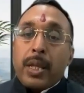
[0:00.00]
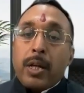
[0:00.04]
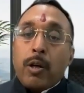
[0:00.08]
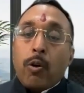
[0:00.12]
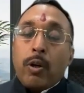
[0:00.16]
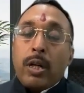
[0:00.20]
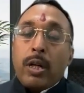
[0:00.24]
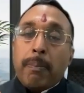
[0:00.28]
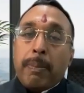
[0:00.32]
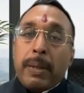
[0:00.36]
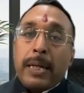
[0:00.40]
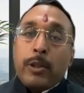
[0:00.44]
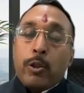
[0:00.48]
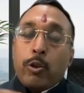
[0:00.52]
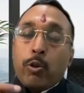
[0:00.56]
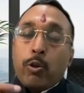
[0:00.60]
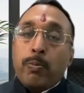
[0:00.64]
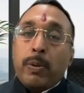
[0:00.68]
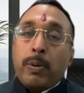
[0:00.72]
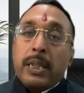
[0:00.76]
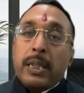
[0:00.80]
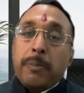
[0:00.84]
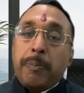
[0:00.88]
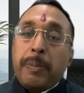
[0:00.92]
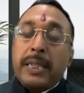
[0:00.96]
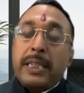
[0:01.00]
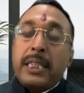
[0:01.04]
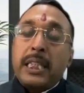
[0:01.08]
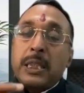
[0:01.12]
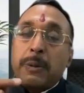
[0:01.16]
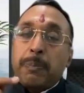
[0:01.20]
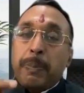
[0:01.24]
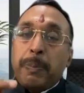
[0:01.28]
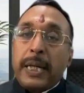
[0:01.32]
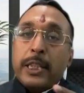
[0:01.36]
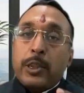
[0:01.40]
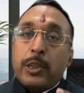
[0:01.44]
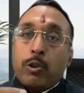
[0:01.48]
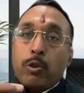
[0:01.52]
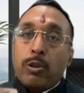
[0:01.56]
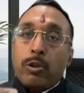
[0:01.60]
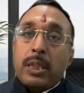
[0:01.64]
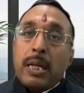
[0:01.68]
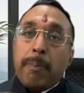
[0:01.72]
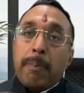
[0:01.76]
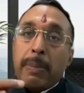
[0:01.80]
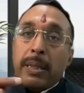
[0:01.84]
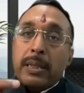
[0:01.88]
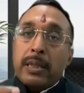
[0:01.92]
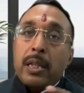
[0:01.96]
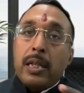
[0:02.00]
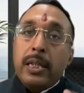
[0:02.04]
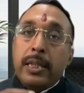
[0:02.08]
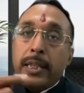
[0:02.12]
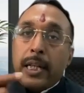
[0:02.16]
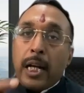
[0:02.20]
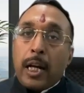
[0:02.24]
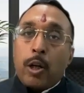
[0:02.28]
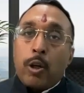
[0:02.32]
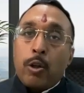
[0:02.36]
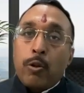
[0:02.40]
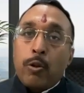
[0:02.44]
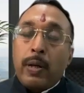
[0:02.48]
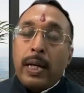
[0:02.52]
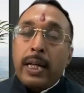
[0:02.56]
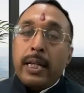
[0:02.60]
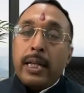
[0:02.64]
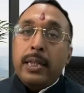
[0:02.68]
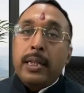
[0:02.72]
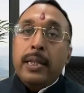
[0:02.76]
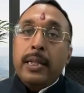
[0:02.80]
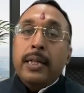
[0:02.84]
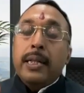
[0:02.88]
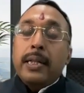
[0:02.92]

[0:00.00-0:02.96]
on a month-to-month basis based on the monthly turnover,